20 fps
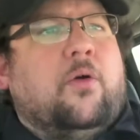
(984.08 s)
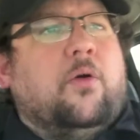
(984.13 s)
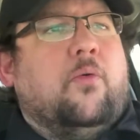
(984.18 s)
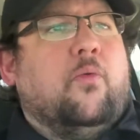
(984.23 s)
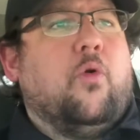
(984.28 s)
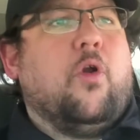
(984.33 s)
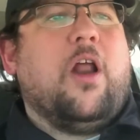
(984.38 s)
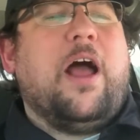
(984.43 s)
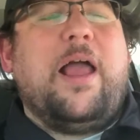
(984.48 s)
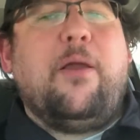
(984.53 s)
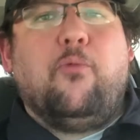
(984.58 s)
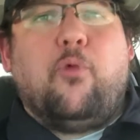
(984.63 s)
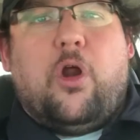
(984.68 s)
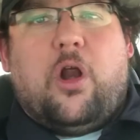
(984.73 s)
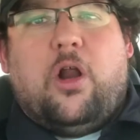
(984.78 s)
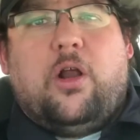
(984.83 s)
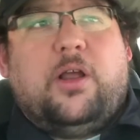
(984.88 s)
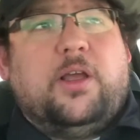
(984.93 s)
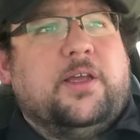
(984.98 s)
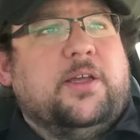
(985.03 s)
Where I
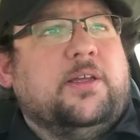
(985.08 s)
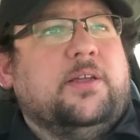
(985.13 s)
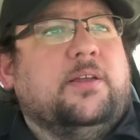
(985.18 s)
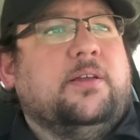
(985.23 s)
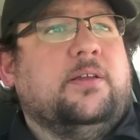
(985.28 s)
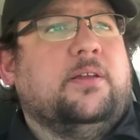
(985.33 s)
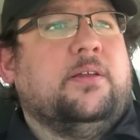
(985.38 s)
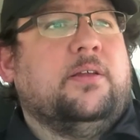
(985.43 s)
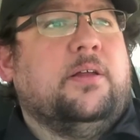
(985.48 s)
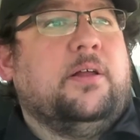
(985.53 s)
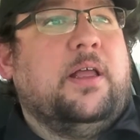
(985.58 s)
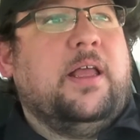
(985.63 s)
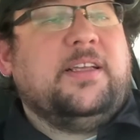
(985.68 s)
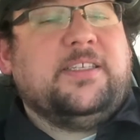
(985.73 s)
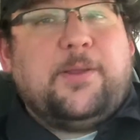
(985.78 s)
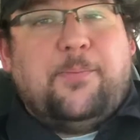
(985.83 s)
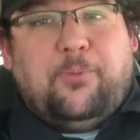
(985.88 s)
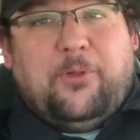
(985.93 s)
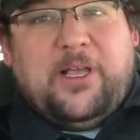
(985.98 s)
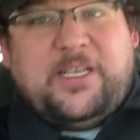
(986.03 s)
work
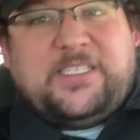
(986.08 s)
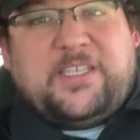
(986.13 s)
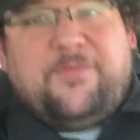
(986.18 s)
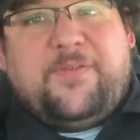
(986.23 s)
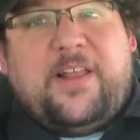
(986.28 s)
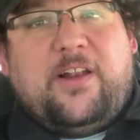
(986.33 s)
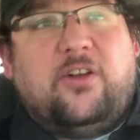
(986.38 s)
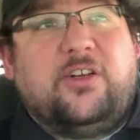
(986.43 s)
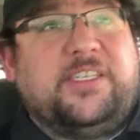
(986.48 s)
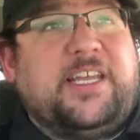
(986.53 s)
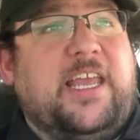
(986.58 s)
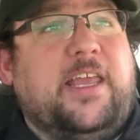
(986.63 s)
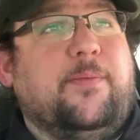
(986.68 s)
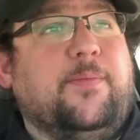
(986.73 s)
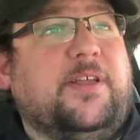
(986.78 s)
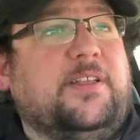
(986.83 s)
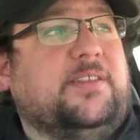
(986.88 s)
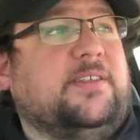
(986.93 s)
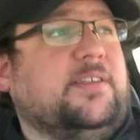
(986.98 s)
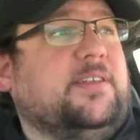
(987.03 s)
is a place of
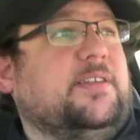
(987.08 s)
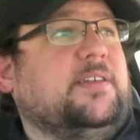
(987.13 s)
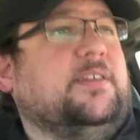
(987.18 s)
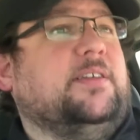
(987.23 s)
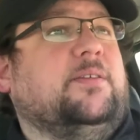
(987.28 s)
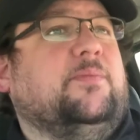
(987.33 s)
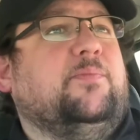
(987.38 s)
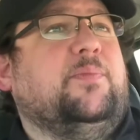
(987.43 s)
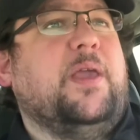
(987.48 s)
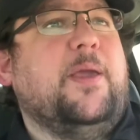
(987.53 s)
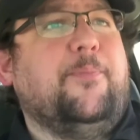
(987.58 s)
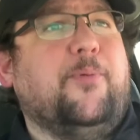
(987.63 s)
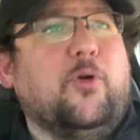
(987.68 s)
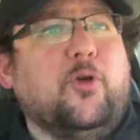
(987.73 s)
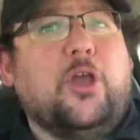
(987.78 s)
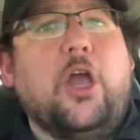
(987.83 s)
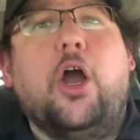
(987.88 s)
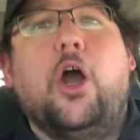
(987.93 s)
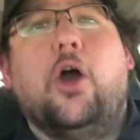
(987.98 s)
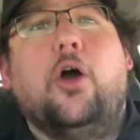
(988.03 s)
entertainment. People
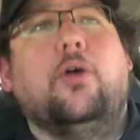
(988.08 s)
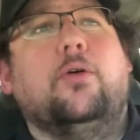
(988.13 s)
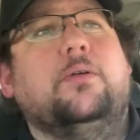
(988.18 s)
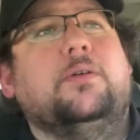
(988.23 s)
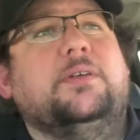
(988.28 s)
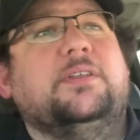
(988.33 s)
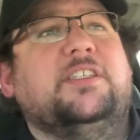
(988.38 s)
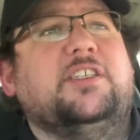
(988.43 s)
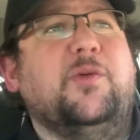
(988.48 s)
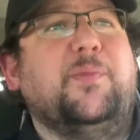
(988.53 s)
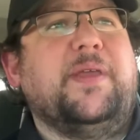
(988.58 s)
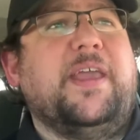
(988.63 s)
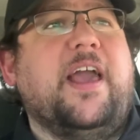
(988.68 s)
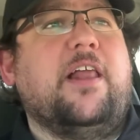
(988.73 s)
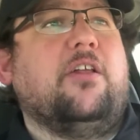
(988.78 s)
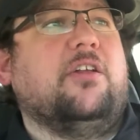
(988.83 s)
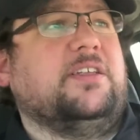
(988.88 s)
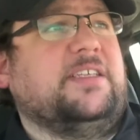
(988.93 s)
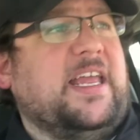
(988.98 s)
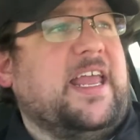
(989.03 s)
go to be
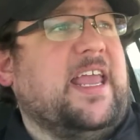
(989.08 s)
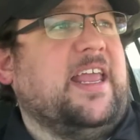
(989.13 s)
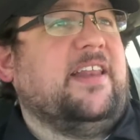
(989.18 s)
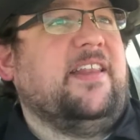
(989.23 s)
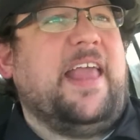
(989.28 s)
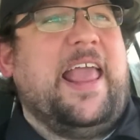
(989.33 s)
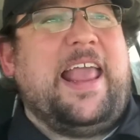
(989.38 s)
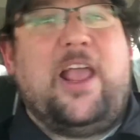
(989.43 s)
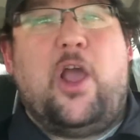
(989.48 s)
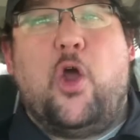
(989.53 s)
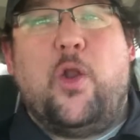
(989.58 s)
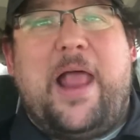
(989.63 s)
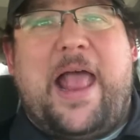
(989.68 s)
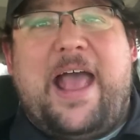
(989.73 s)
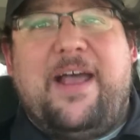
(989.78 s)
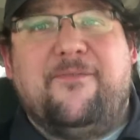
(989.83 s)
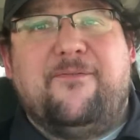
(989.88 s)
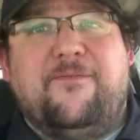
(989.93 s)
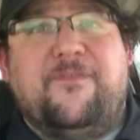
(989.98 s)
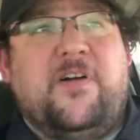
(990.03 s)
entertained. They go to
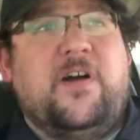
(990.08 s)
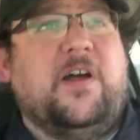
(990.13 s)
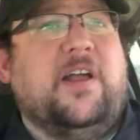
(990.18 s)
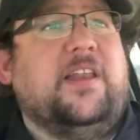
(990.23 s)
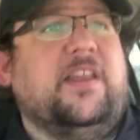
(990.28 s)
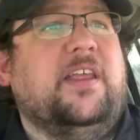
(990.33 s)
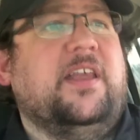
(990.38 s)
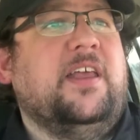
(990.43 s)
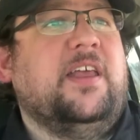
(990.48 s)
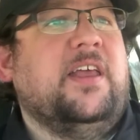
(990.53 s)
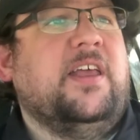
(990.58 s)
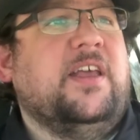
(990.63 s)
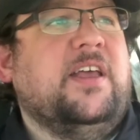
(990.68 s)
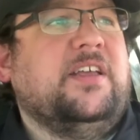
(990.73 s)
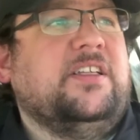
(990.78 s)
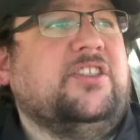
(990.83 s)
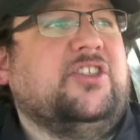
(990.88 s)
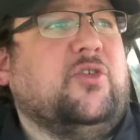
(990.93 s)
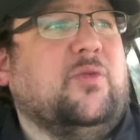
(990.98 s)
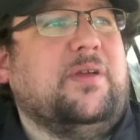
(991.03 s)
have
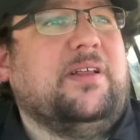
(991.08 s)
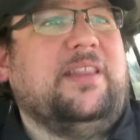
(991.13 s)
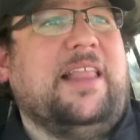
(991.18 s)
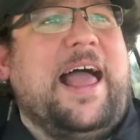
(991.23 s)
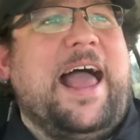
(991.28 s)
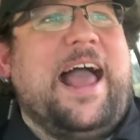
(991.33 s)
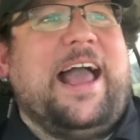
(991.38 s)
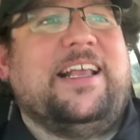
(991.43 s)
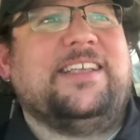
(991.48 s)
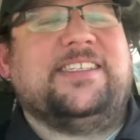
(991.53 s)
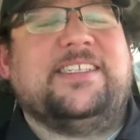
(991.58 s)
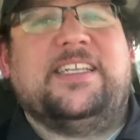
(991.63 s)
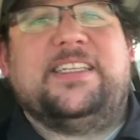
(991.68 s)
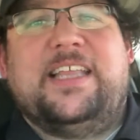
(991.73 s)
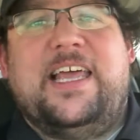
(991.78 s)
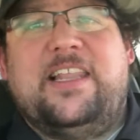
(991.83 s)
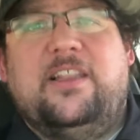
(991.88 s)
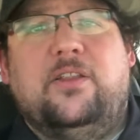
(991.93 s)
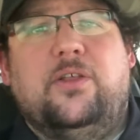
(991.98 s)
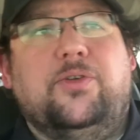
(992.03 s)
fun, to relax, to
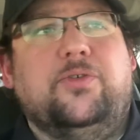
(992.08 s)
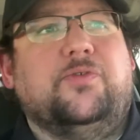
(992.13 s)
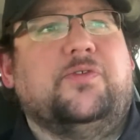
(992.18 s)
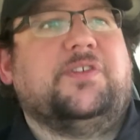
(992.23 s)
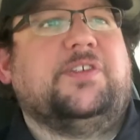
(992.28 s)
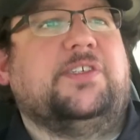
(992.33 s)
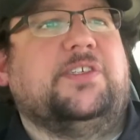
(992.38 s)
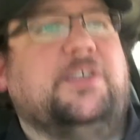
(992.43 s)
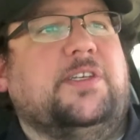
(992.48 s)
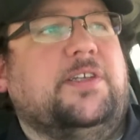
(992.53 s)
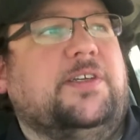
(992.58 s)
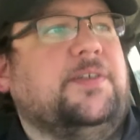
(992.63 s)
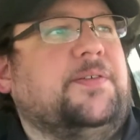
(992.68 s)
let loose.